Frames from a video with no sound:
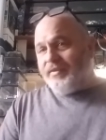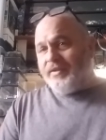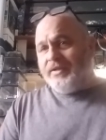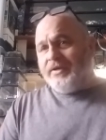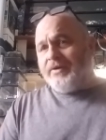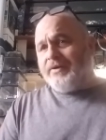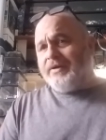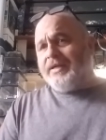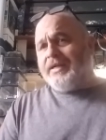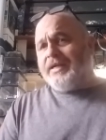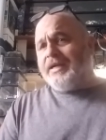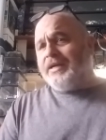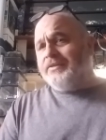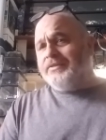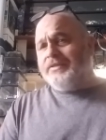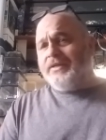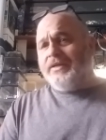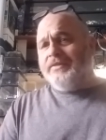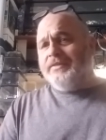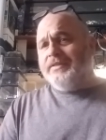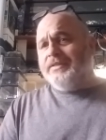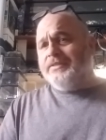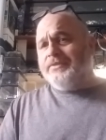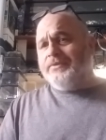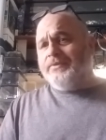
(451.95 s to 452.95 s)
all right, I'll
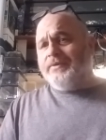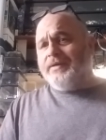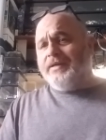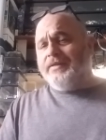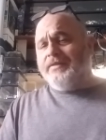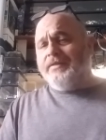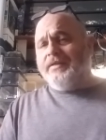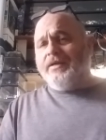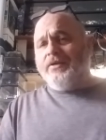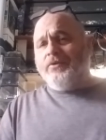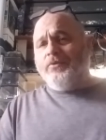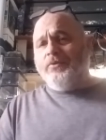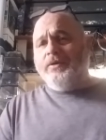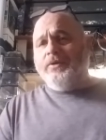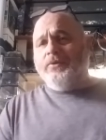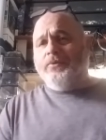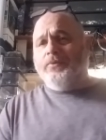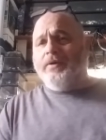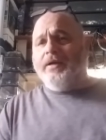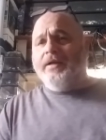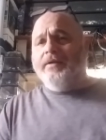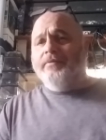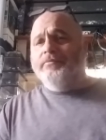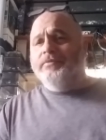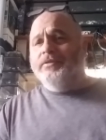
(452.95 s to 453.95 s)
turn this around. I'll quit
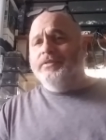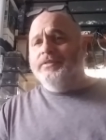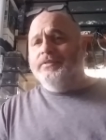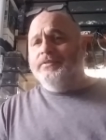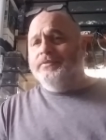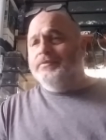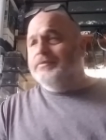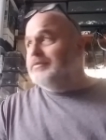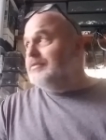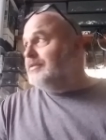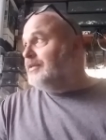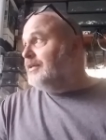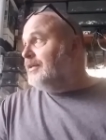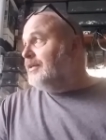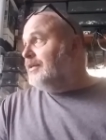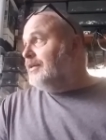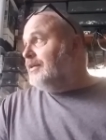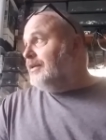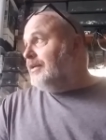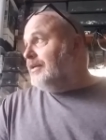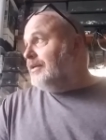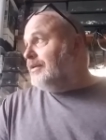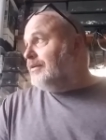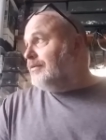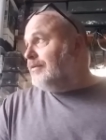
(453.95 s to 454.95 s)
rambling and,
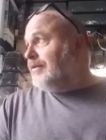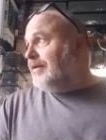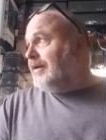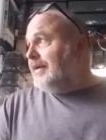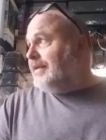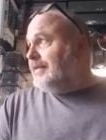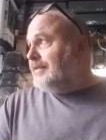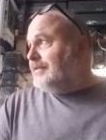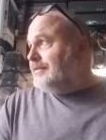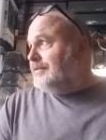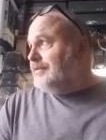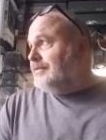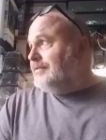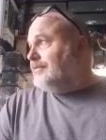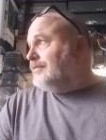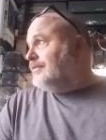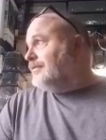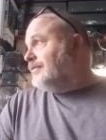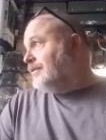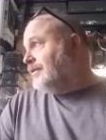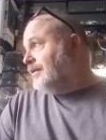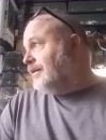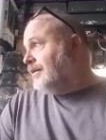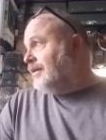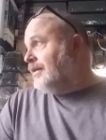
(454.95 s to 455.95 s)
and ranting and,
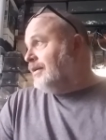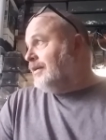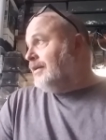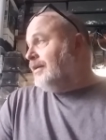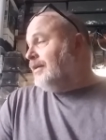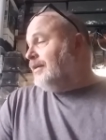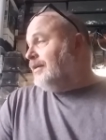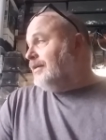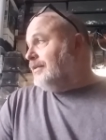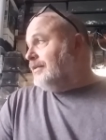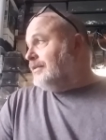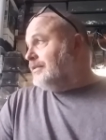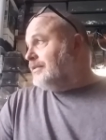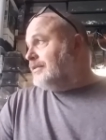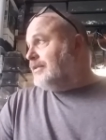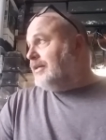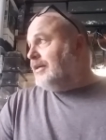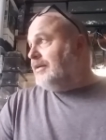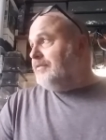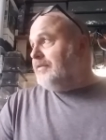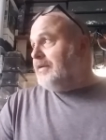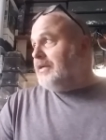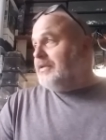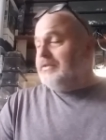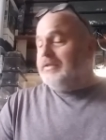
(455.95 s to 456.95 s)
and
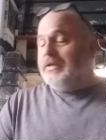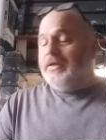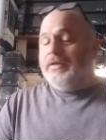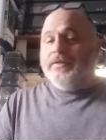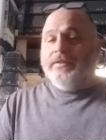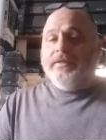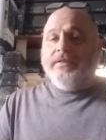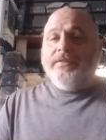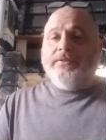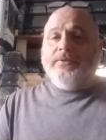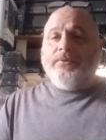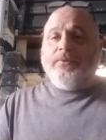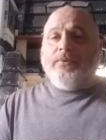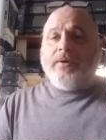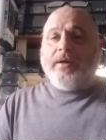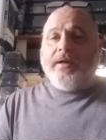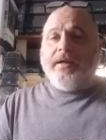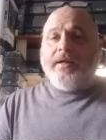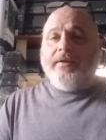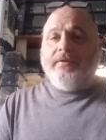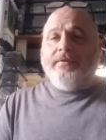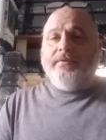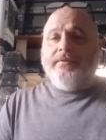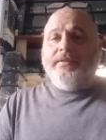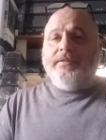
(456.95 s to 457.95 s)
stuff. I'll turn this
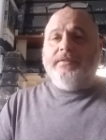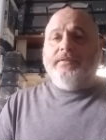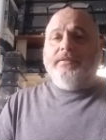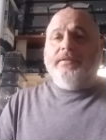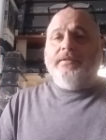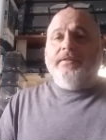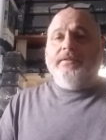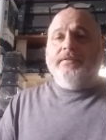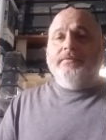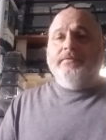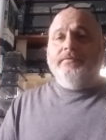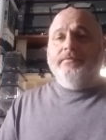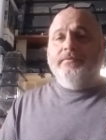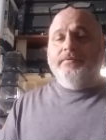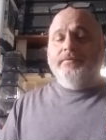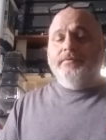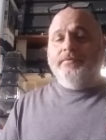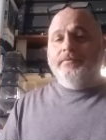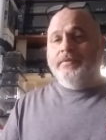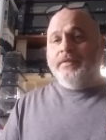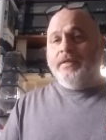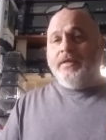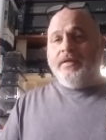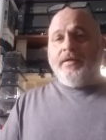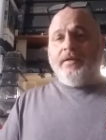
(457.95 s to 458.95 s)
around and uh,
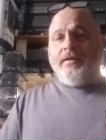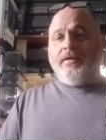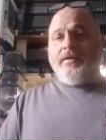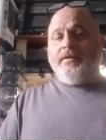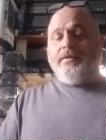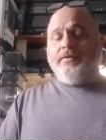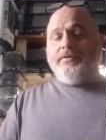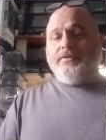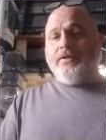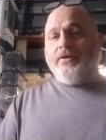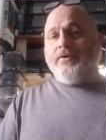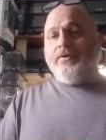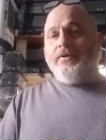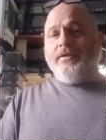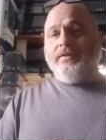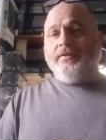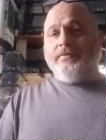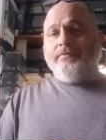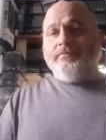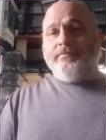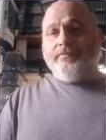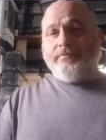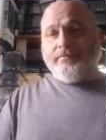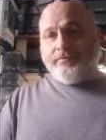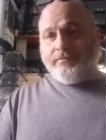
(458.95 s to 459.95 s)
show you
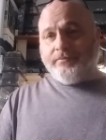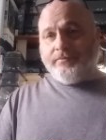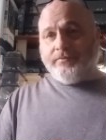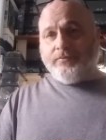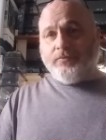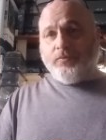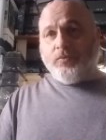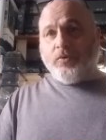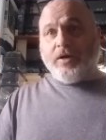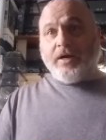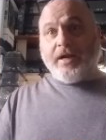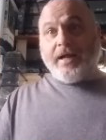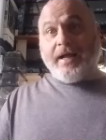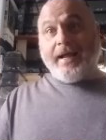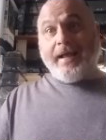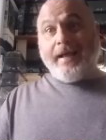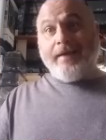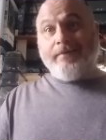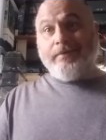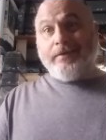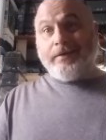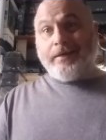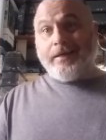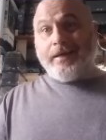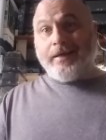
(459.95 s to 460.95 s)
what I
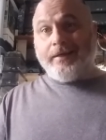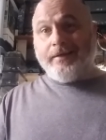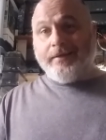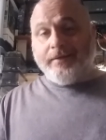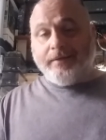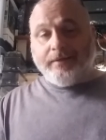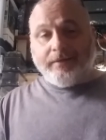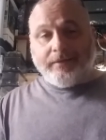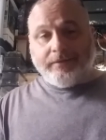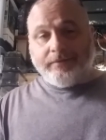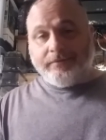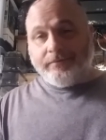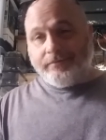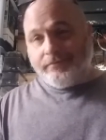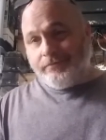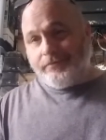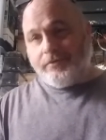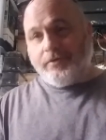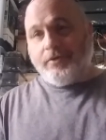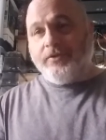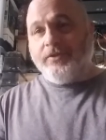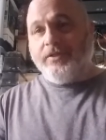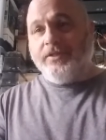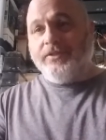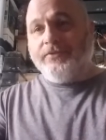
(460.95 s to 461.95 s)
haven't got done
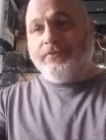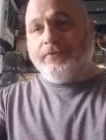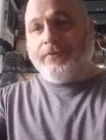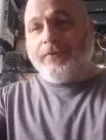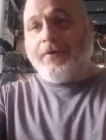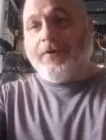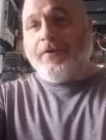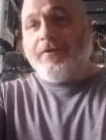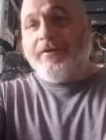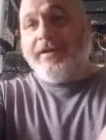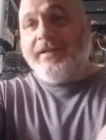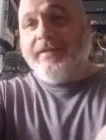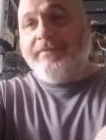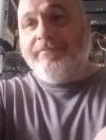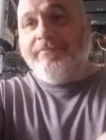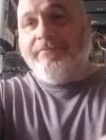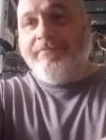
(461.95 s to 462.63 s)
on this Ferrari.